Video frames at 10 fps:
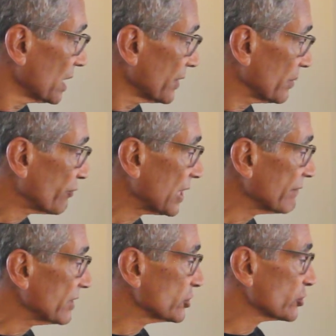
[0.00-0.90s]
the
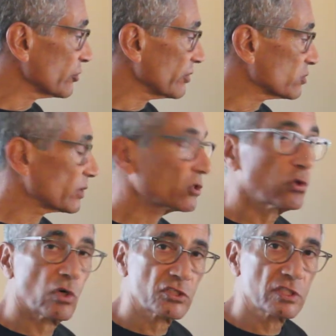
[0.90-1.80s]
private insurance would
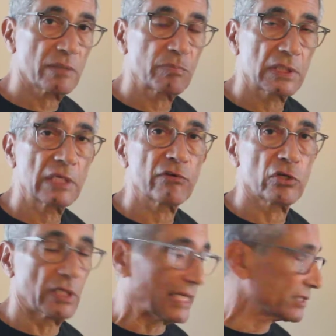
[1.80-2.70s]
cost them, believe it
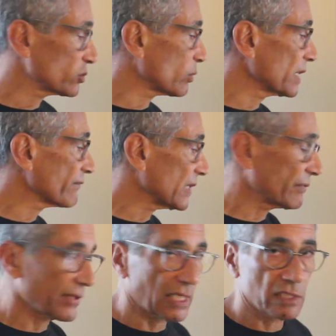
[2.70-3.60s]
or not,
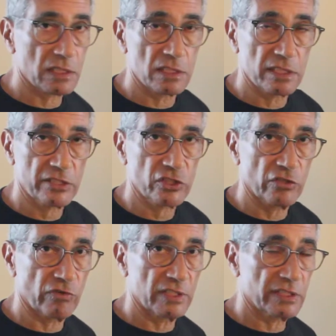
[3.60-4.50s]

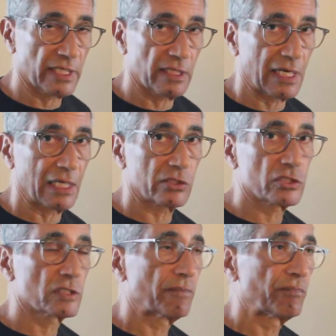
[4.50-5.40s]
$25,610.